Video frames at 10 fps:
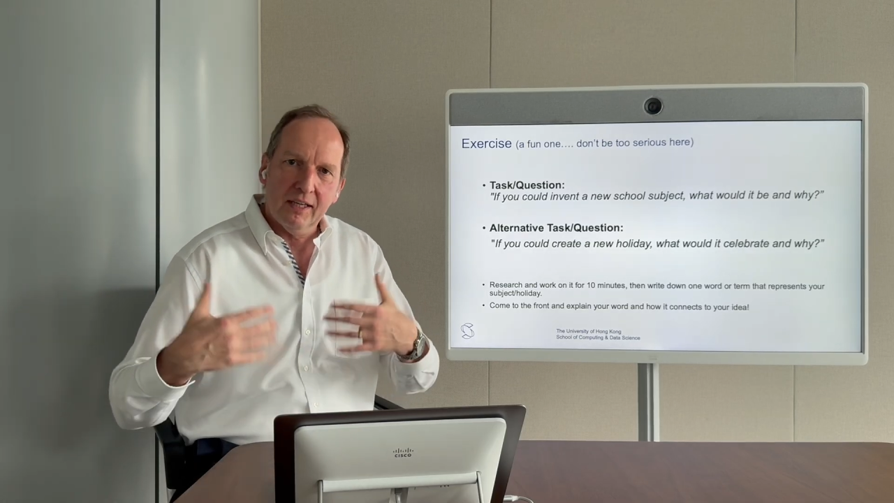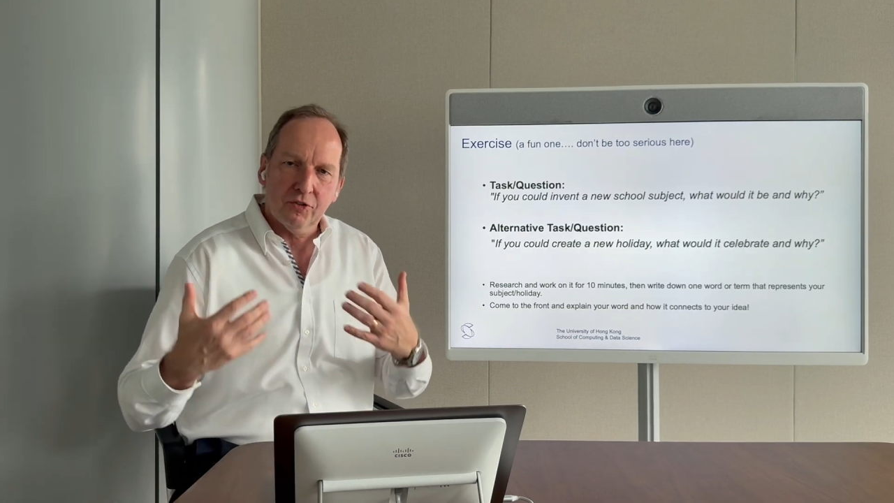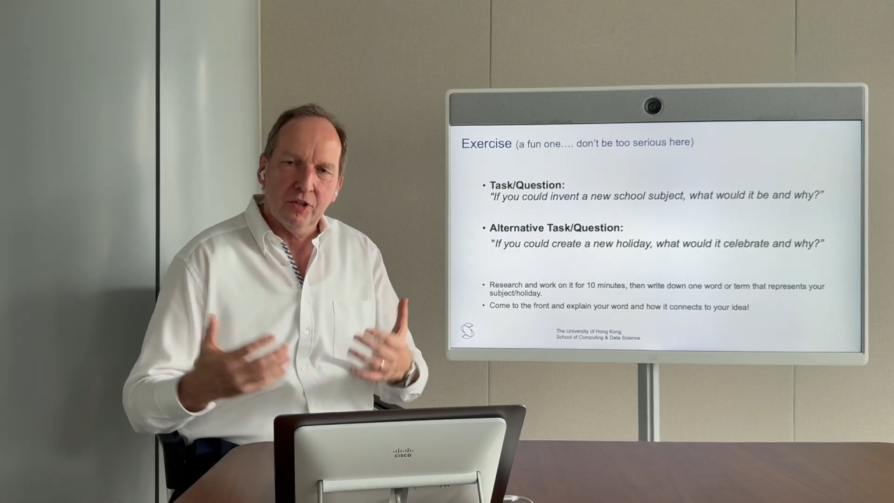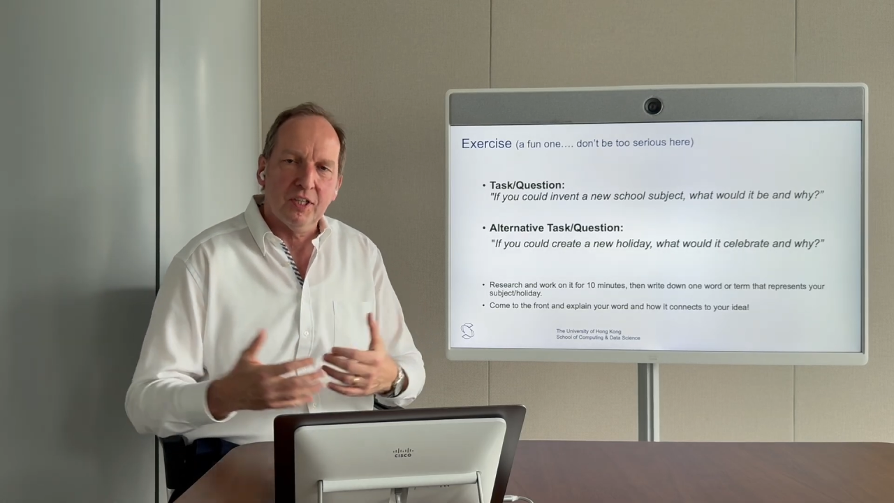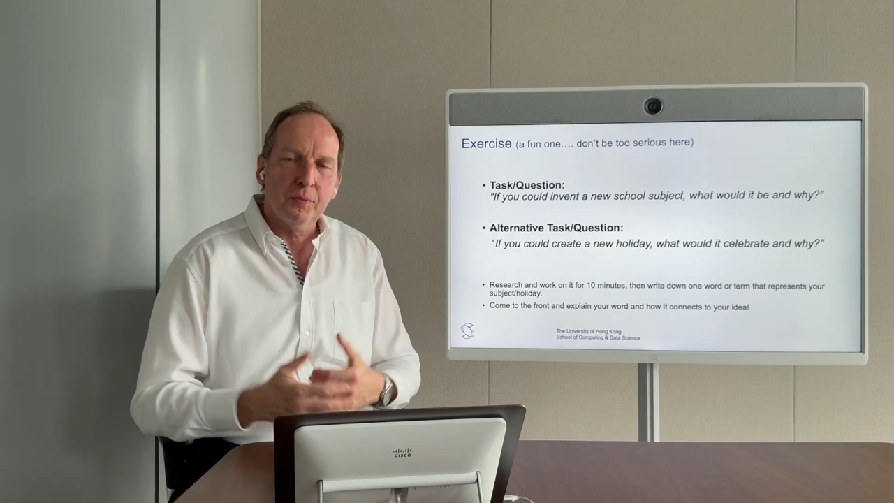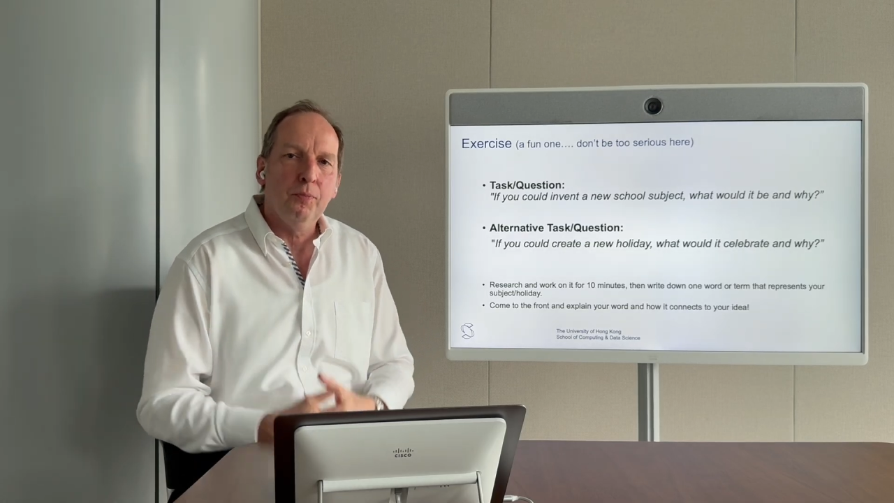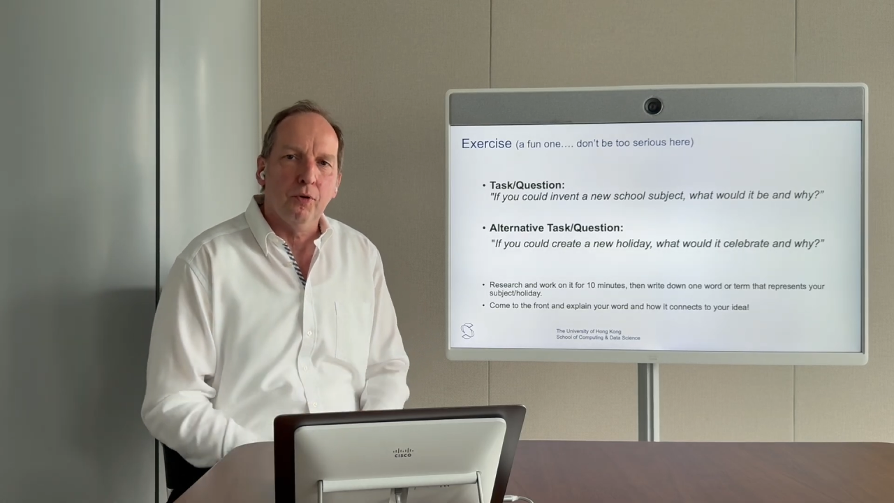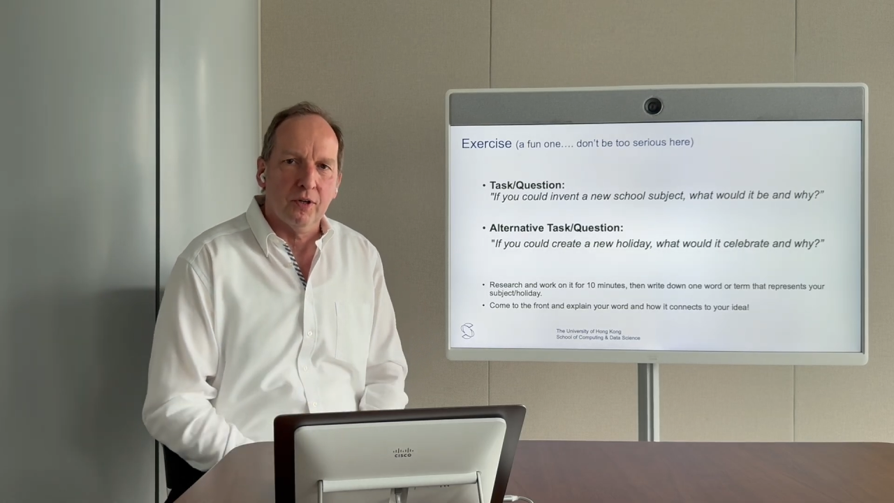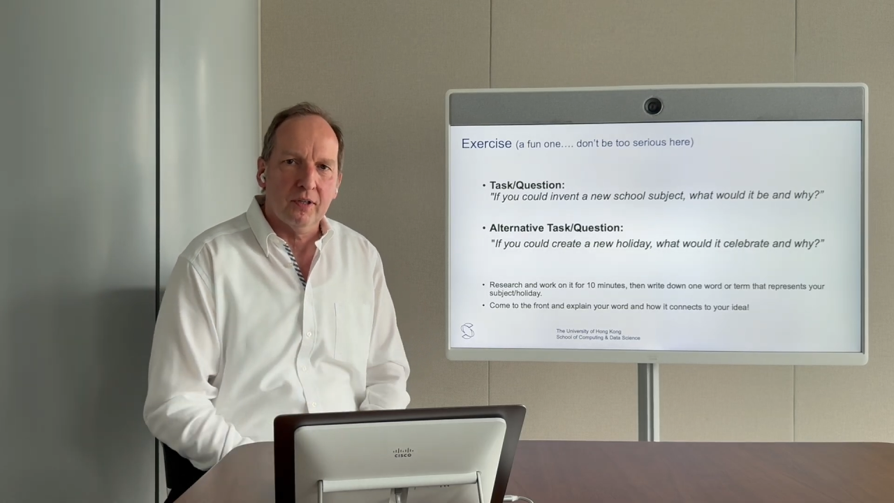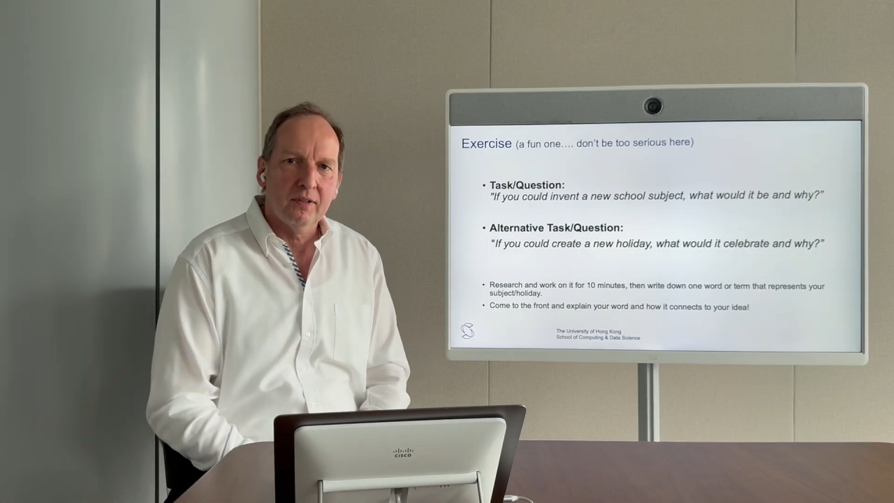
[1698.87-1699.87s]

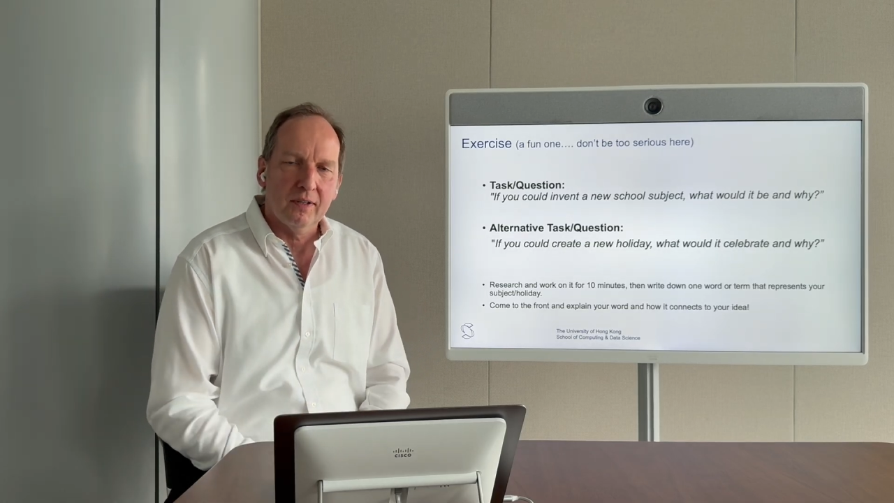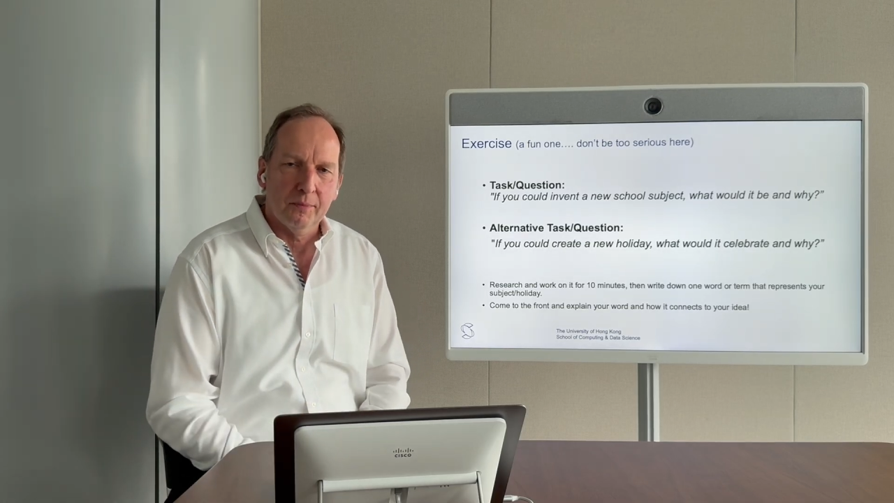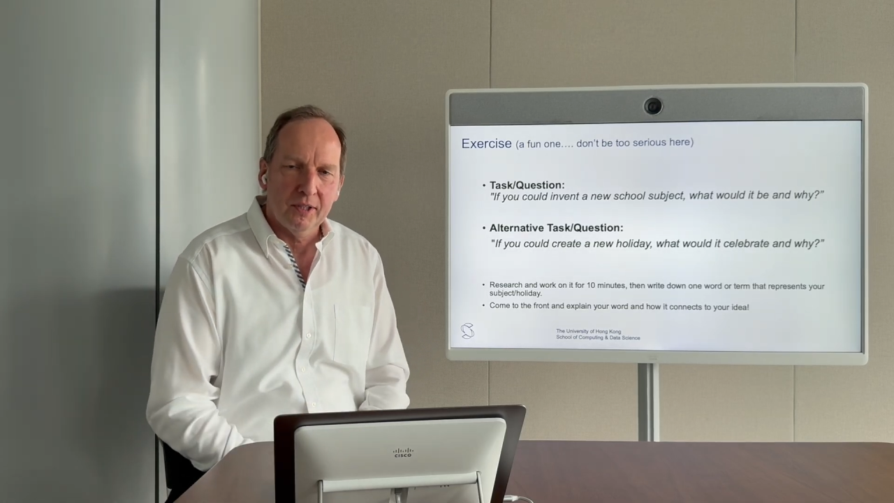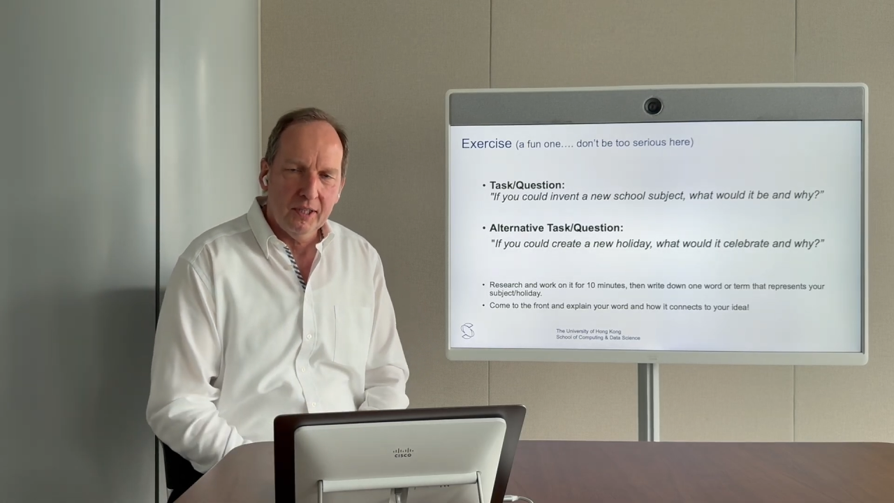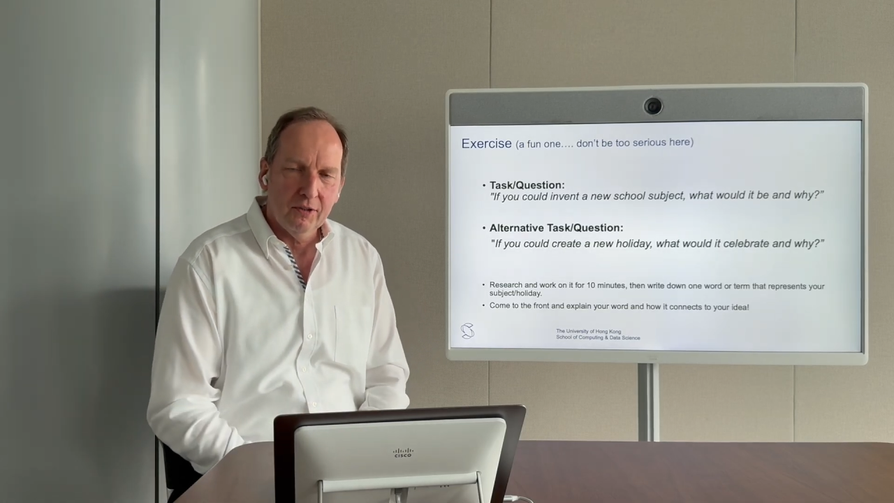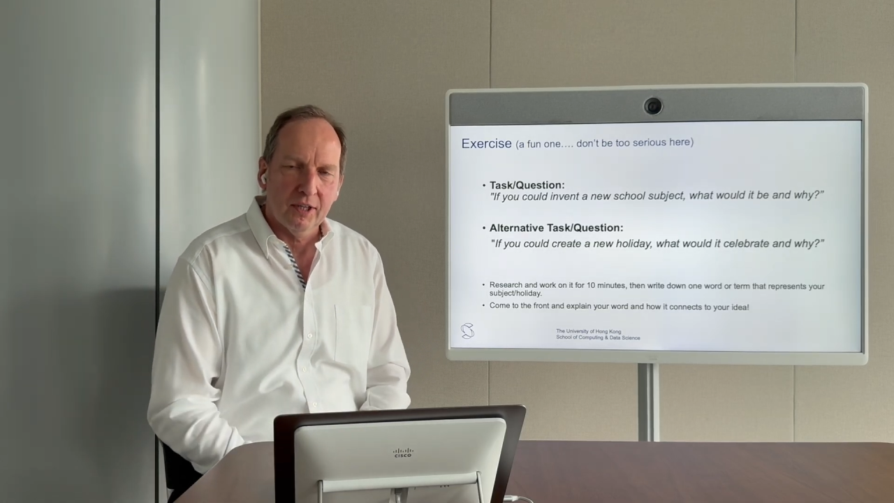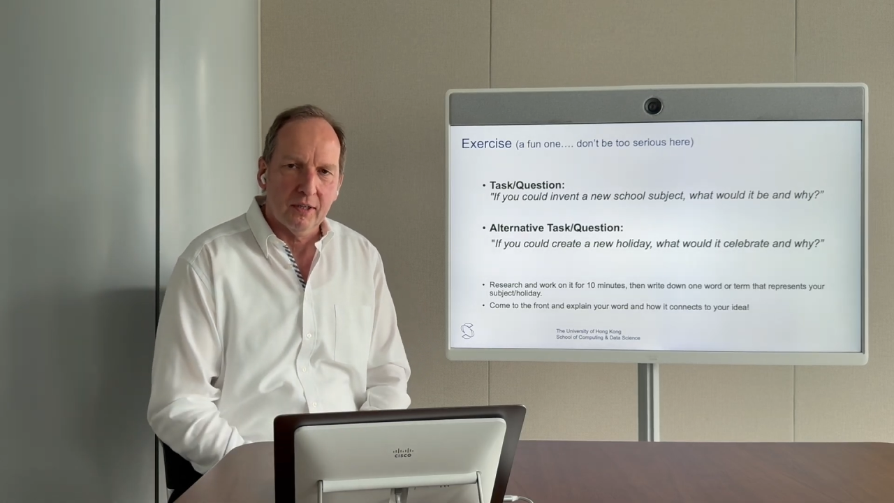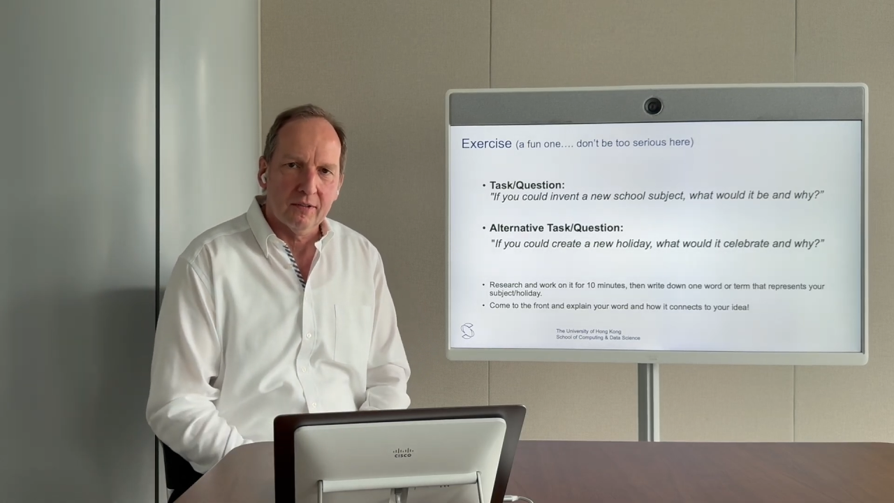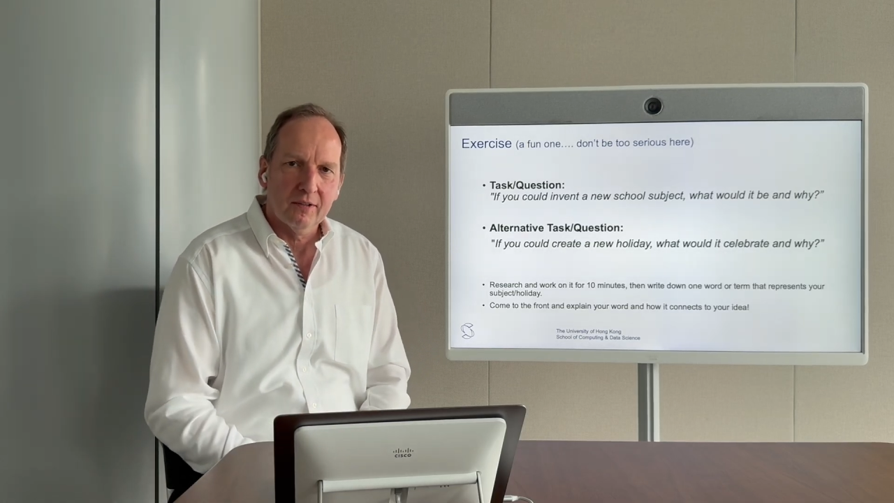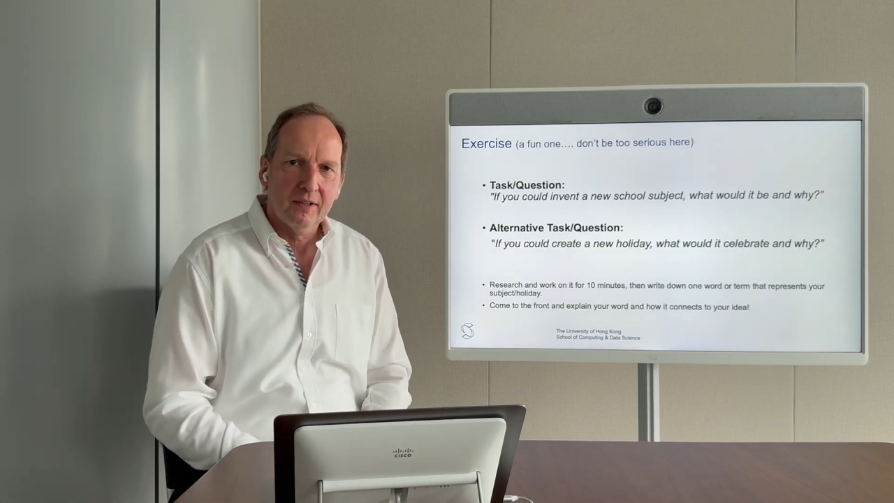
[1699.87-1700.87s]
transport the materials.